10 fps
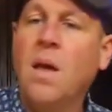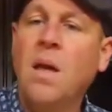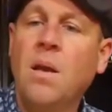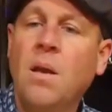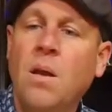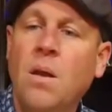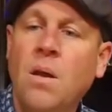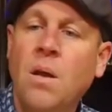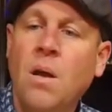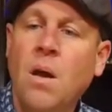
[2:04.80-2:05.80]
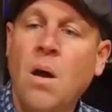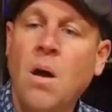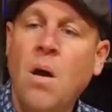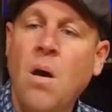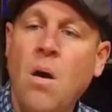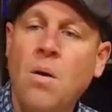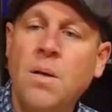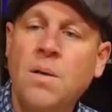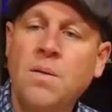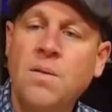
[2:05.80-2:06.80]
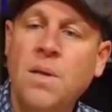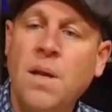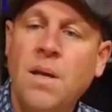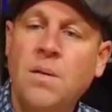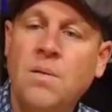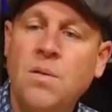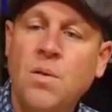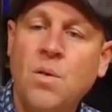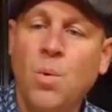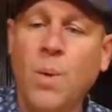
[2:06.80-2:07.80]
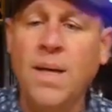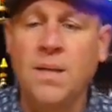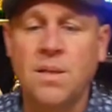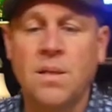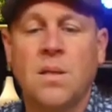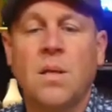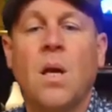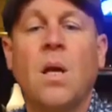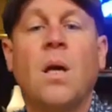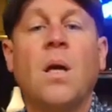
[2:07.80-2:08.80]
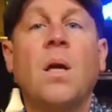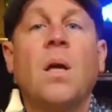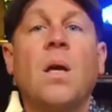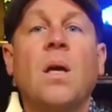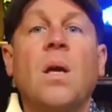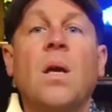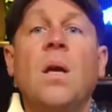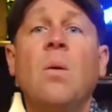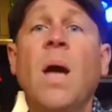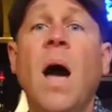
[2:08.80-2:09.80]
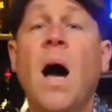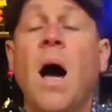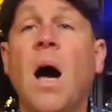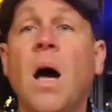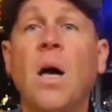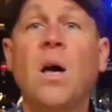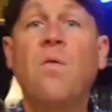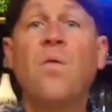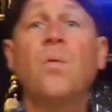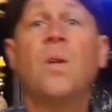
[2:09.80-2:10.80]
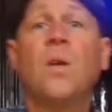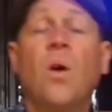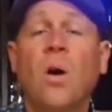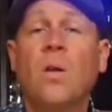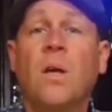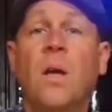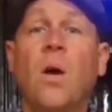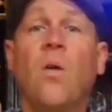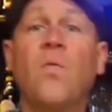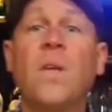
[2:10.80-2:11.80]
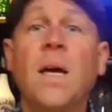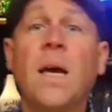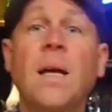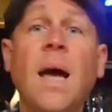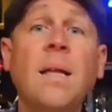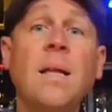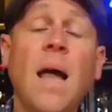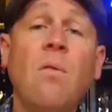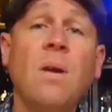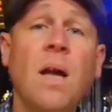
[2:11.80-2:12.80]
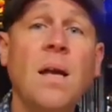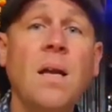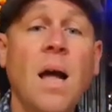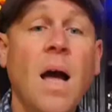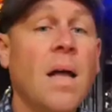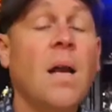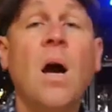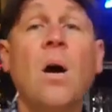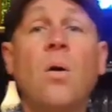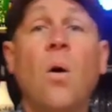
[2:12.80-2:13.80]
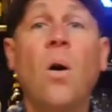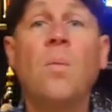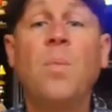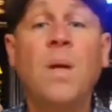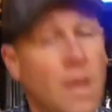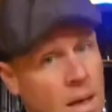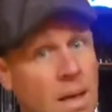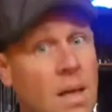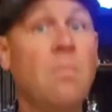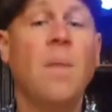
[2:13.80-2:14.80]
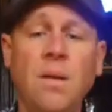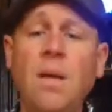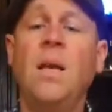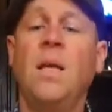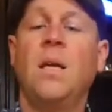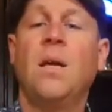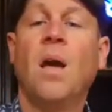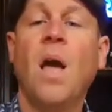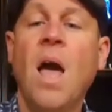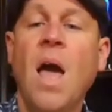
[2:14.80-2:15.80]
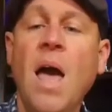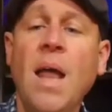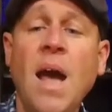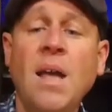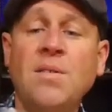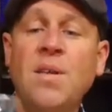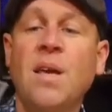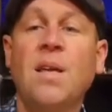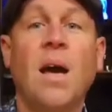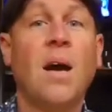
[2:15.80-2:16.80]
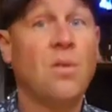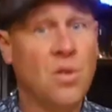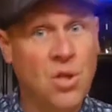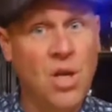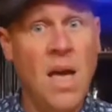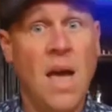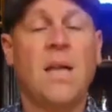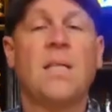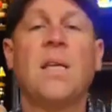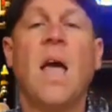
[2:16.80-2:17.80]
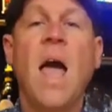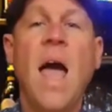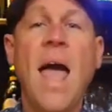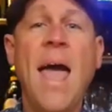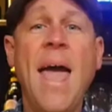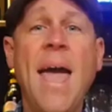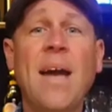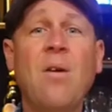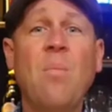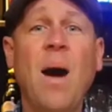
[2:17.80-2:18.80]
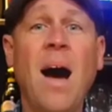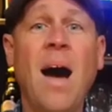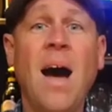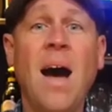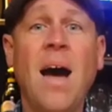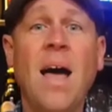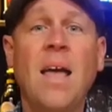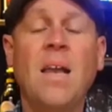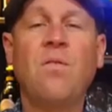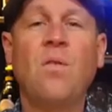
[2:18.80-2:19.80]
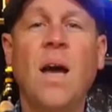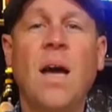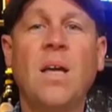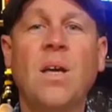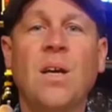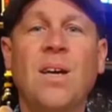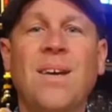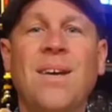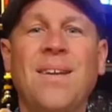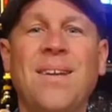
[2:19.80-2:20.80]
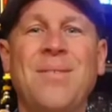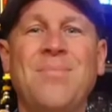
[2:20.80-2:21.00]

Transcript: an orange twist. Here we are, the fruit cocktail of the year 1999 called Bikini Martini. And I say now, cheers and goodbye. And if you like it,